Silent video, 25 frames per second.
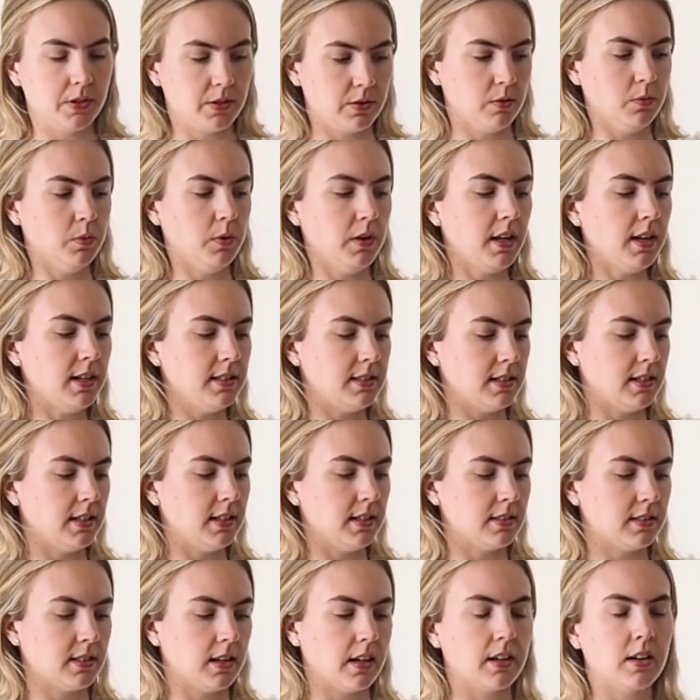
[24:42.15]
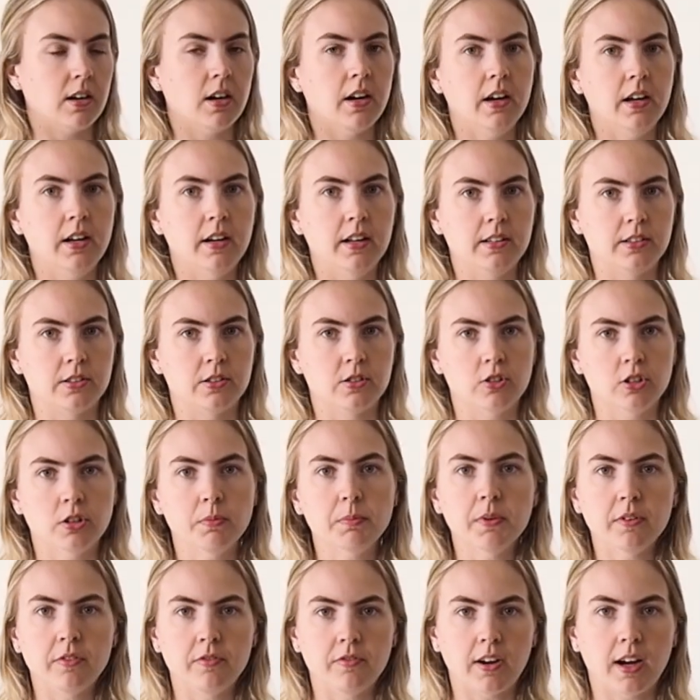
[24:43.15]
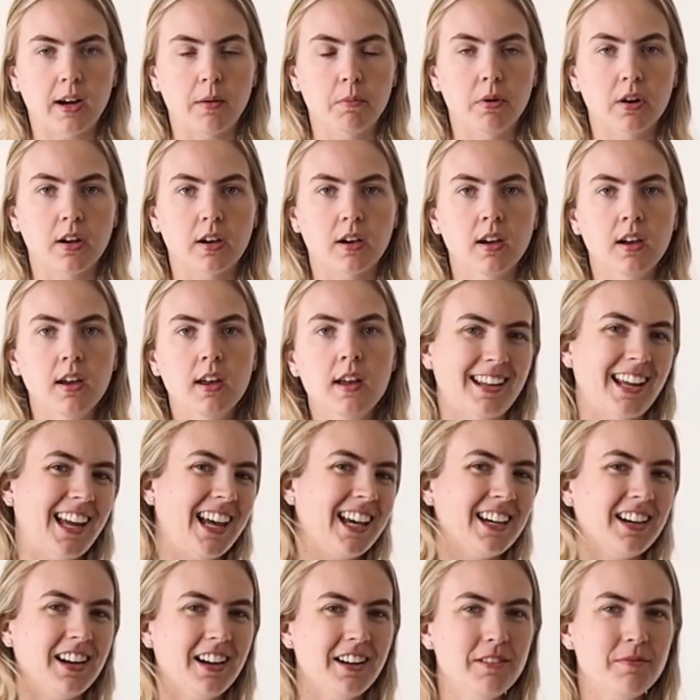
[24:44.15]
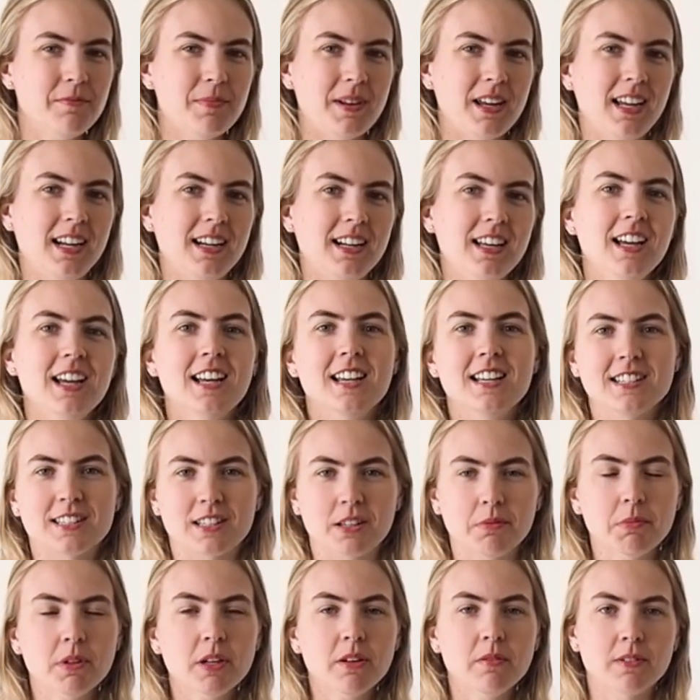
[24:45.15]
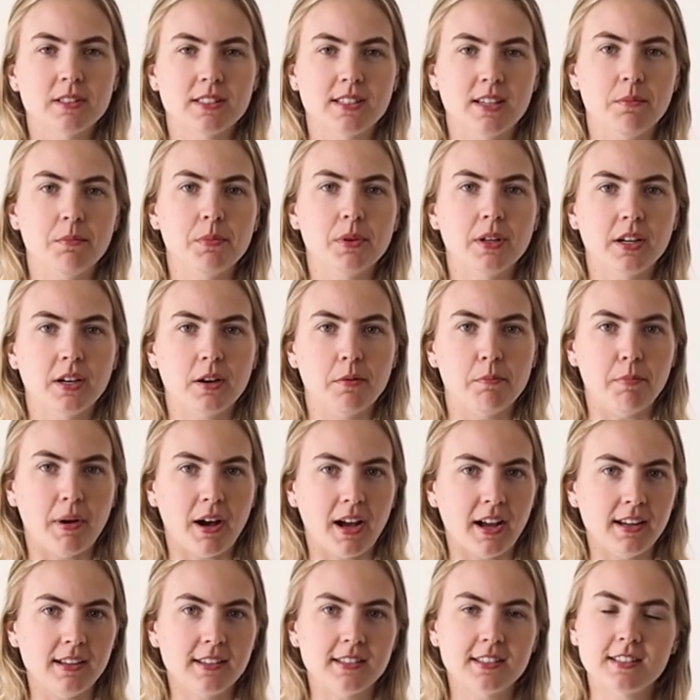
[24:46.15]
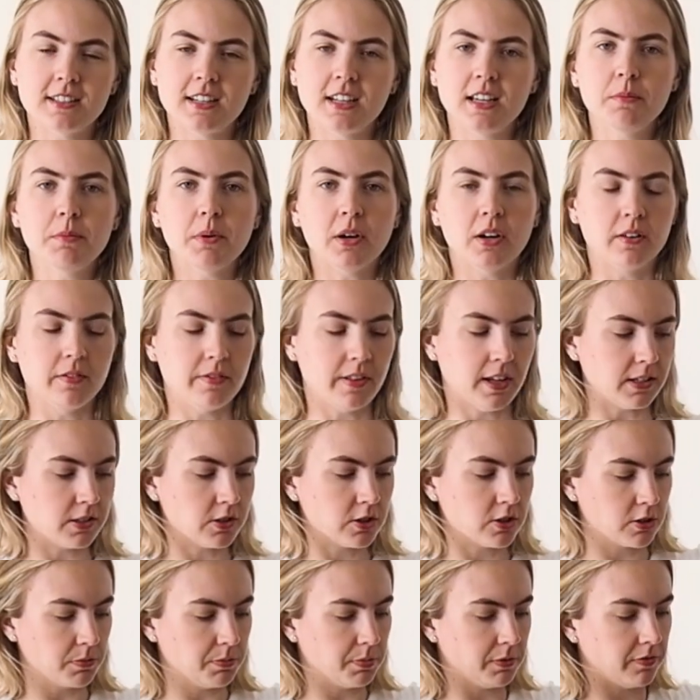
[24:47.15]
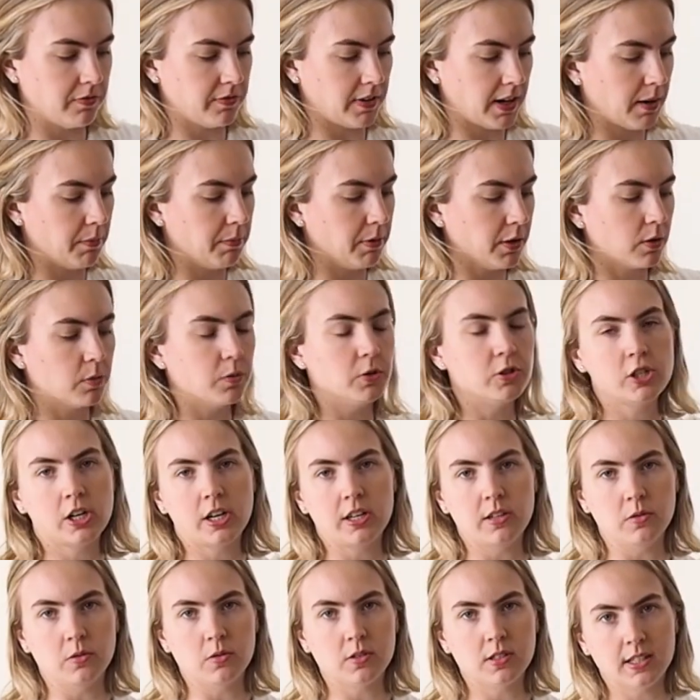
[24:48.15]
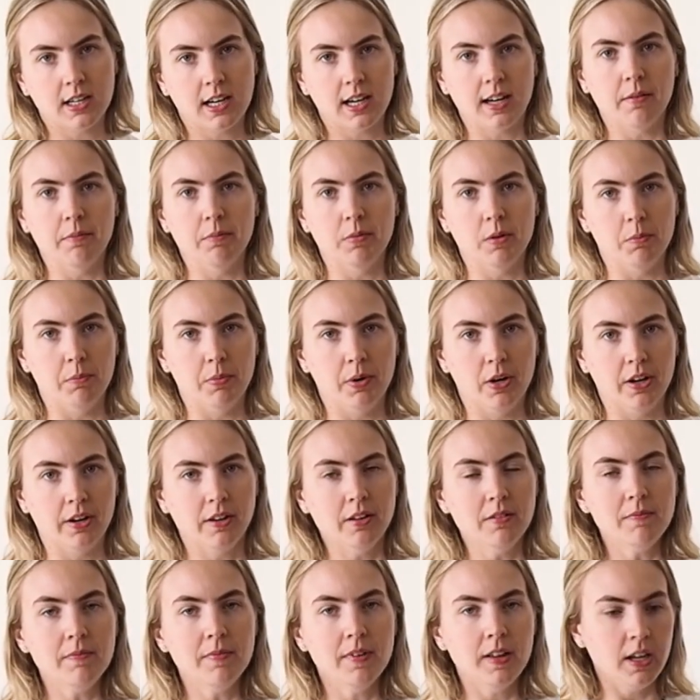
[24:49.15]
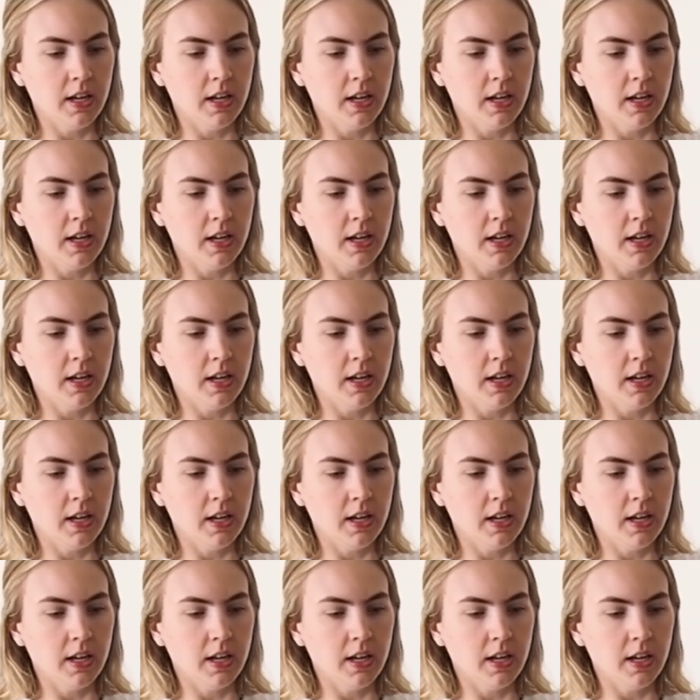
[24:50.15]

so what I did is I cut a strip of fabric and kind of made something resembling a bias tape out of that strip of fabric, which I used to hem the bottom.